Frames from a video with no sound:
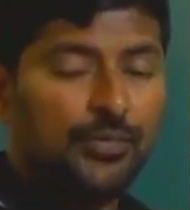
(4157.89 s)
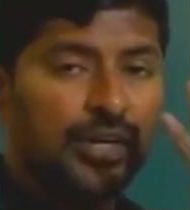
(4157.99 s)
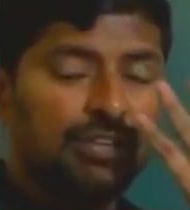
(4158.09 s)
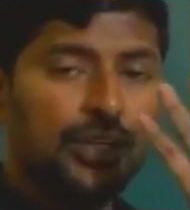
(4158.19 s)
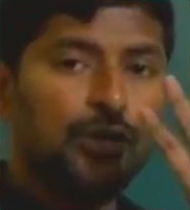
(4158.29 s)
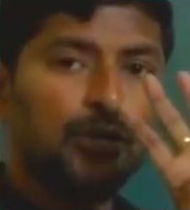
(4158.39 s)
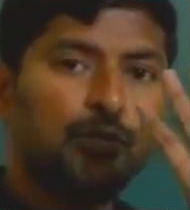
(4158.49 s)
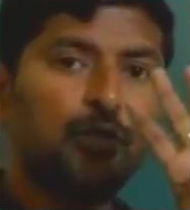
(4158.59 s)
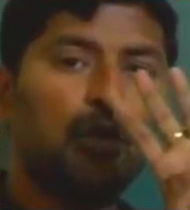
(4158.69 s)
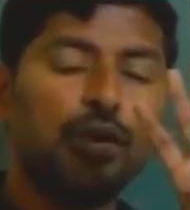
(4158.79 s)
For
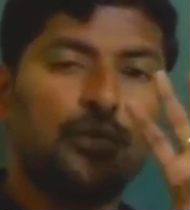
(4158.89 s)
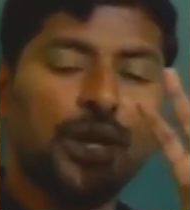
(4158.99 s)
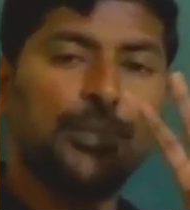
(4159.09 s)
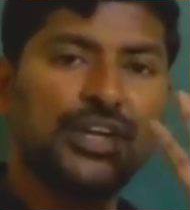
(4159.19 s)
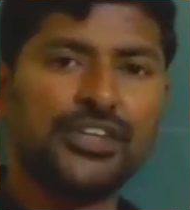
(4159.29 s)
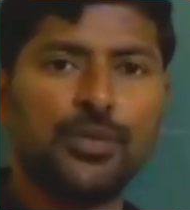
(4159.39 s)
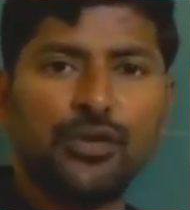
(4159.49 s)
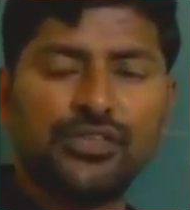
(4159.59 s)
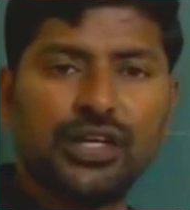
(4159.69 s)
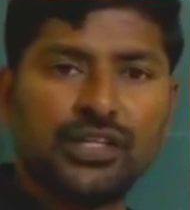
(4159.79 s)
CO2, 4 vibrational
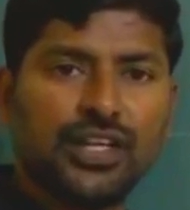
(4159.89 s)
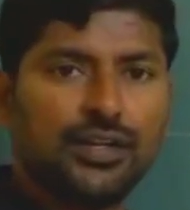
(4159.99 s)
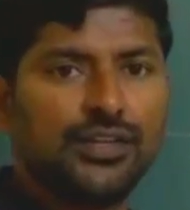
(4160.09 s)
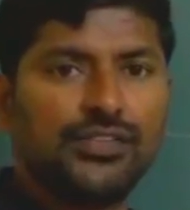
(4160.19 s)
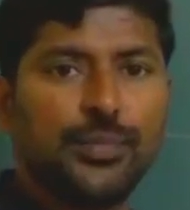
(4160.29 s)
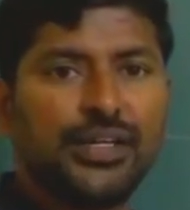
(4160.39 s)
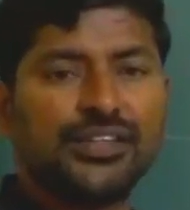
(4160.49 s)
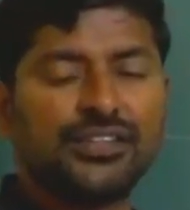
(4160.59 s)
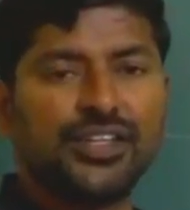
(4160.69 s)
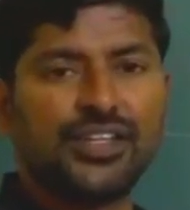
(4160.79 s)
modes are there:
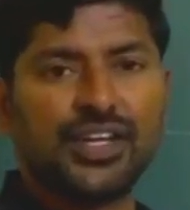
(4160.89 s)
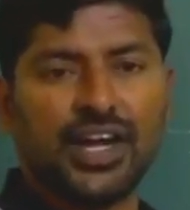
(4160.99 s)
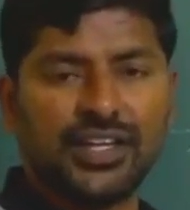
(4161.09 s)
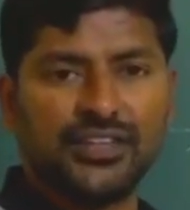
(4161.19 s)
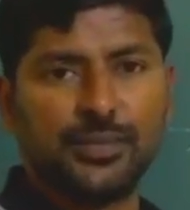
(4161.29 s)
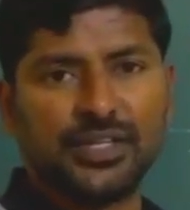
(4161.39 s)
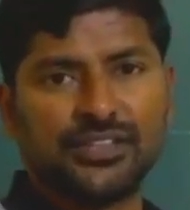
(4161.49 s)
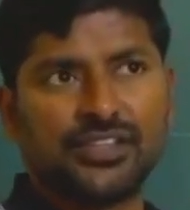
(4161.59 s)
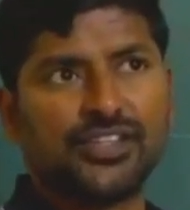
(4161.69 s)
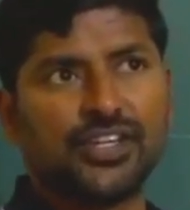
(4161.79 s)
symmetric stretching,
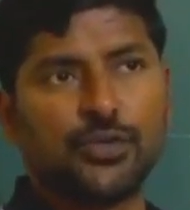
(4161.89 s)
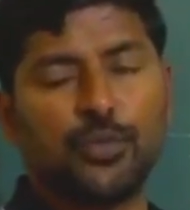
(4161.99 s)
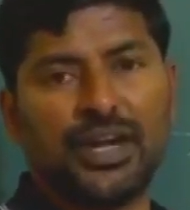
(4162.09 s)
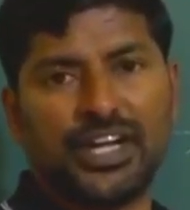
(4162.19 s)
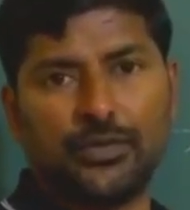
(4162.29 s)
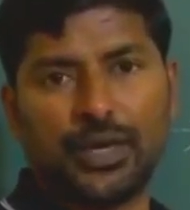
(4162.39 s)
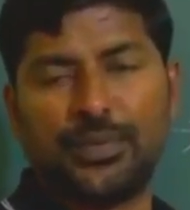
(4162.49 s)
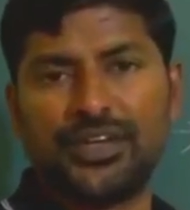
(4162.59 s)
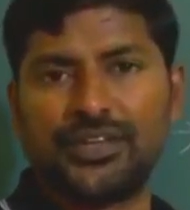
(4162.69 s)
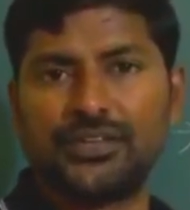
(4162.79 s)
anti-symmetric stretching, 2 bending
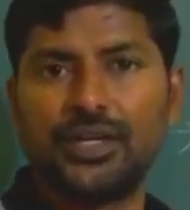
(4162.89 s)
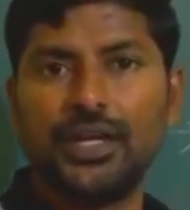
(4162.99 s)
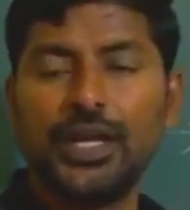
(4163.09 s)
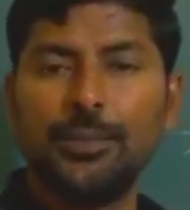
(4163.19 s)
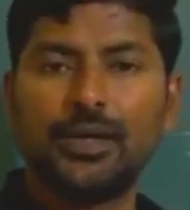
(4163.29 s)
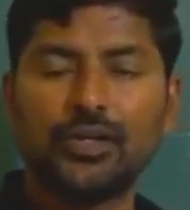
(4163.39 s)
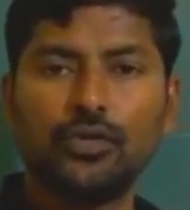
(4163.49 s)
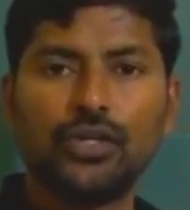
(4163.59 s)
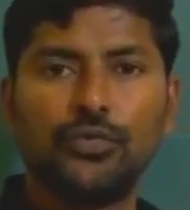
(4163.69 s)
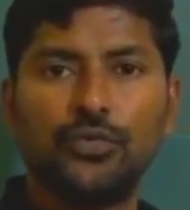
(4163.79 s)
vibrations. But
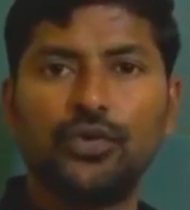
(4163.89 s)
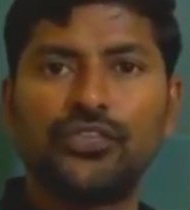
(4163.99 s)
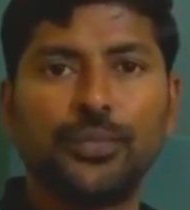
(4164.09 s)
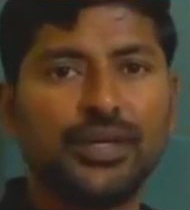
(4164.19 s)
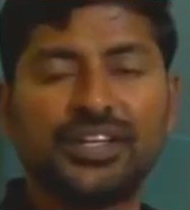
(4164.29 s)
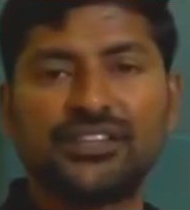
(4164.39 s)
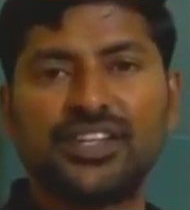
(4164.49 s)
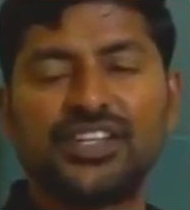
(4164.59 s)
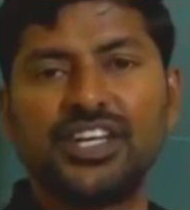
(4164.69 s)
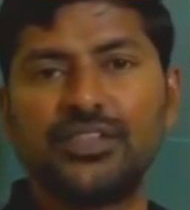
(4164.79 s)
out of 4, symmetric
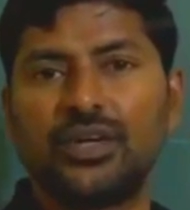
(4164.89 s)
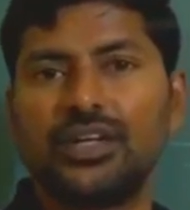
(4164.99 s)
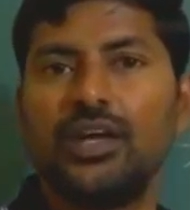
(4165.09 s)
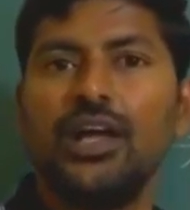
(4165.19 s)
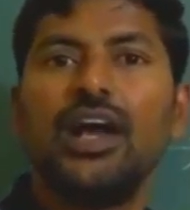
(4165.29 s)
stretching is what?